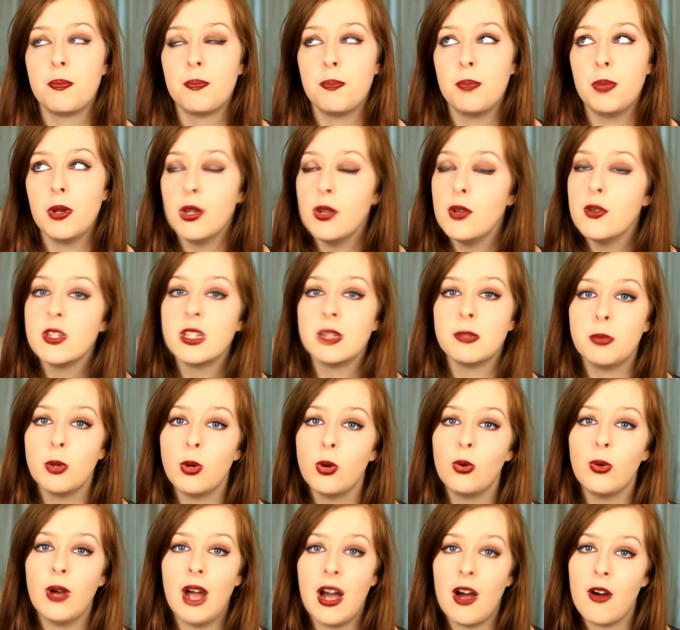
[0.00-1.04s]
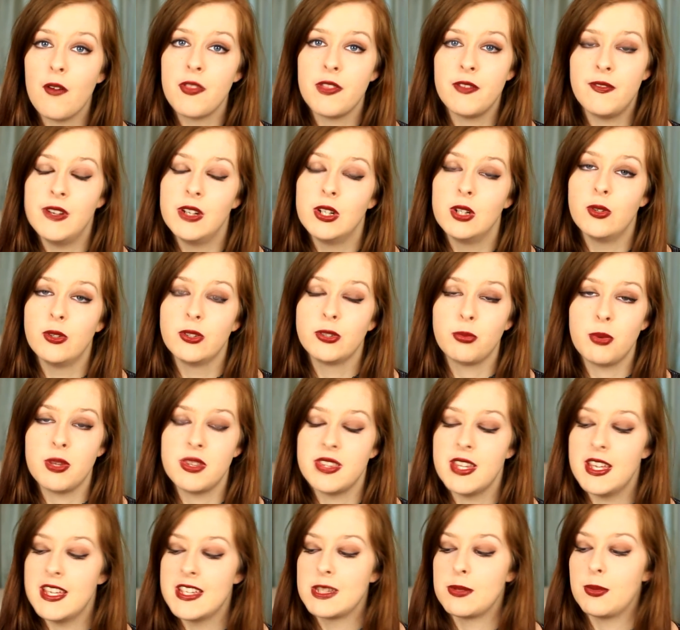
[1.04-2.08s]
blew the ball out of the field with
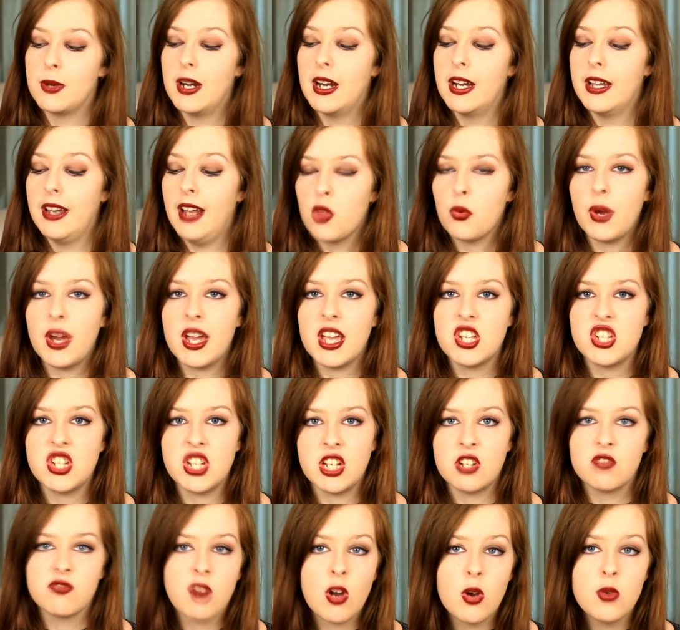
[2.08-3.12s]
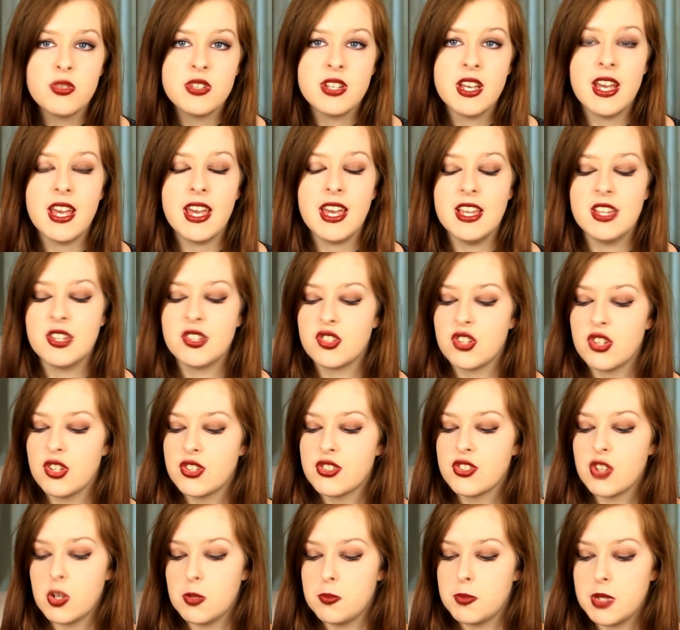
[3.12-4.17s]
this one. The way she wrote it is
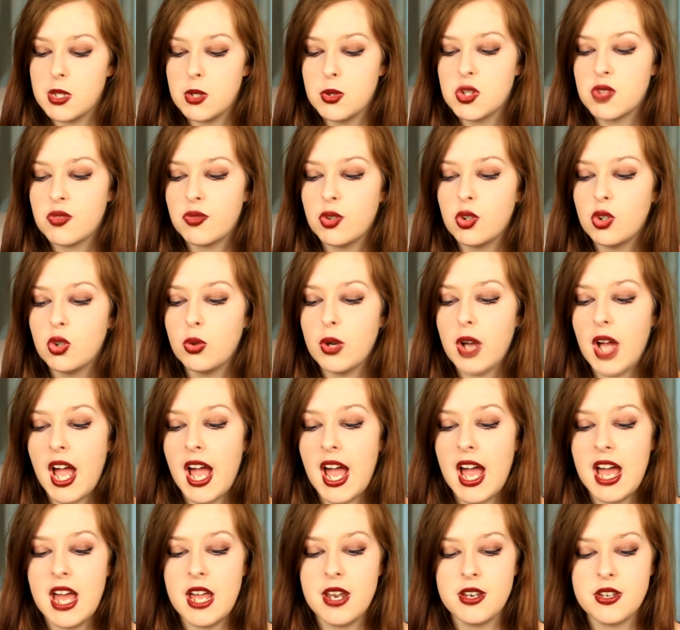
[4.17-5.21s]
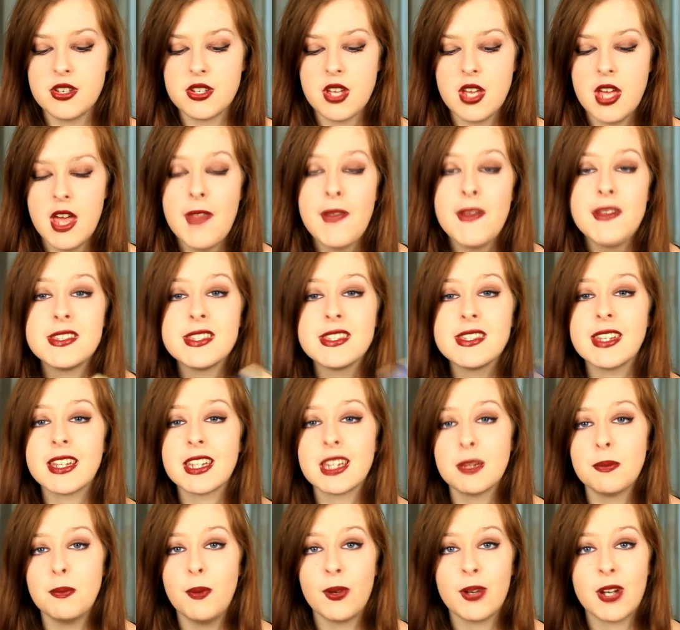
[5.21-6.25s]
just so beautiful, and this is like
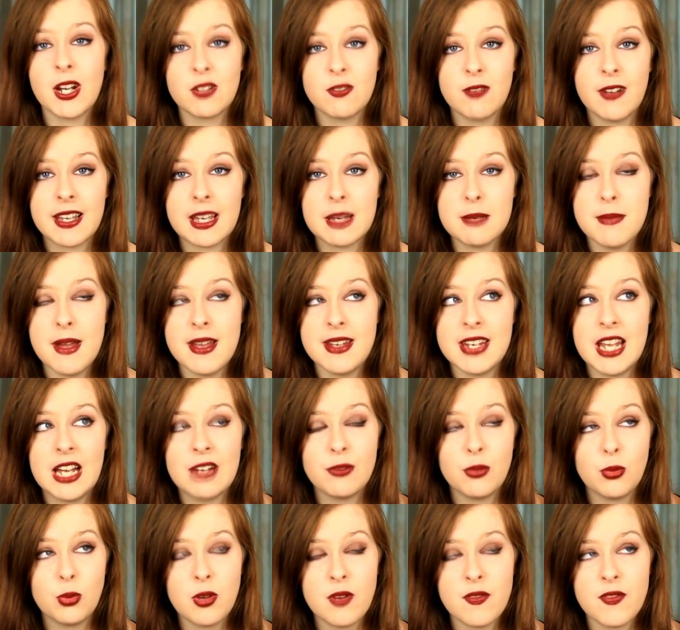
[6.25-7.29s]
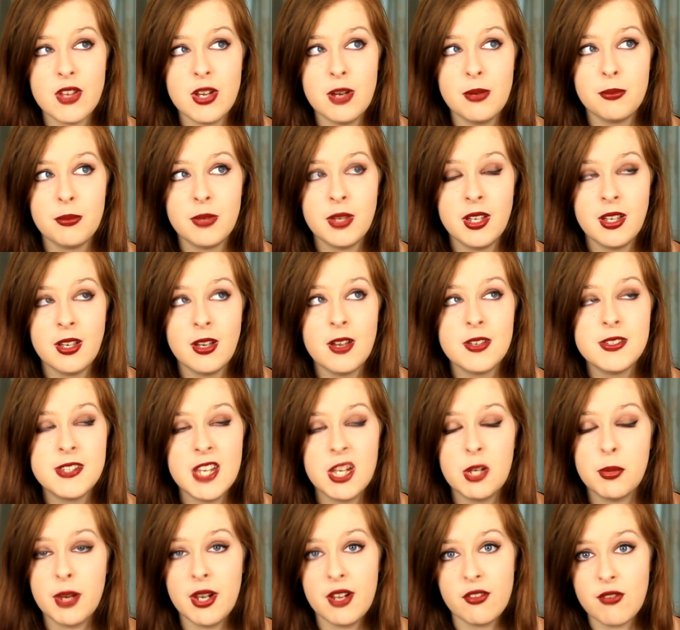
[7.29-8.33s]
the book I'd recommend out of all of them. It's the
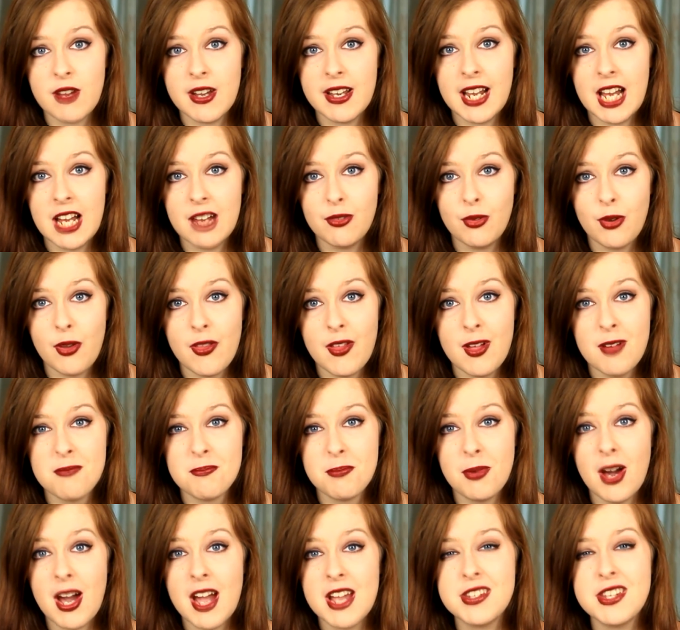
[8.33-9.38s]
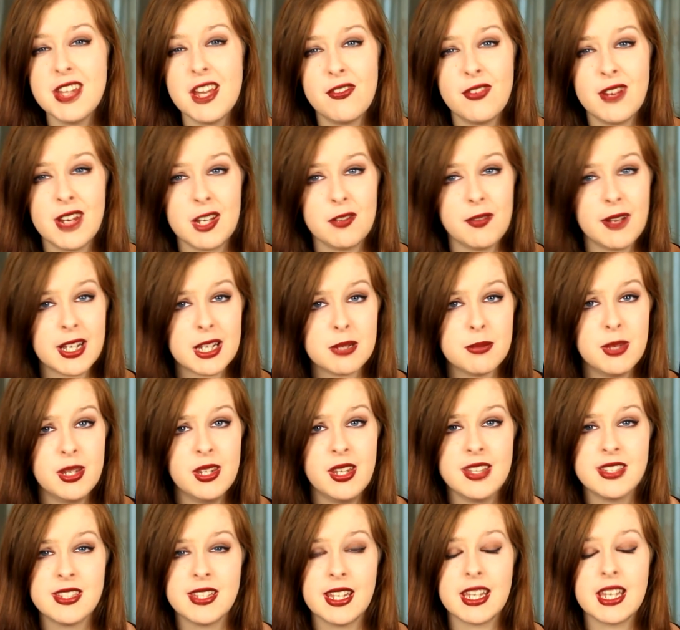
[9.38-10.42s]
only one I've read out of all of them, but I definitely recommend
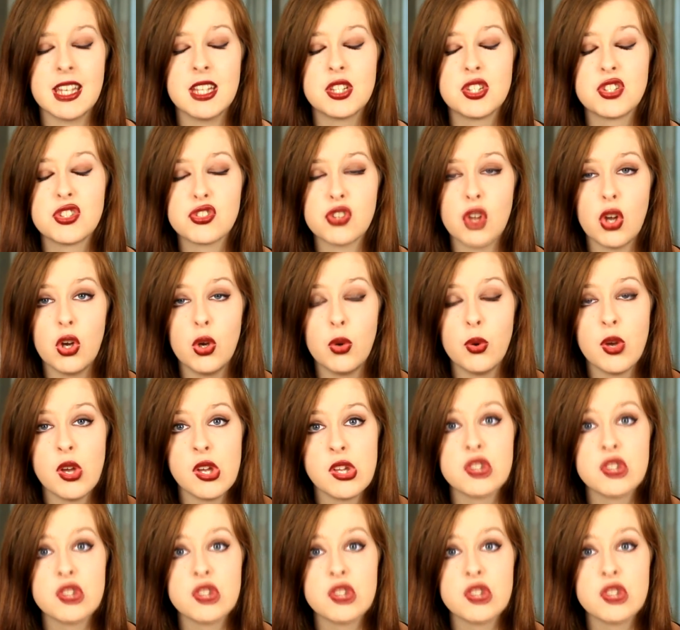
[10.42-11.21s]
this. Like, it's so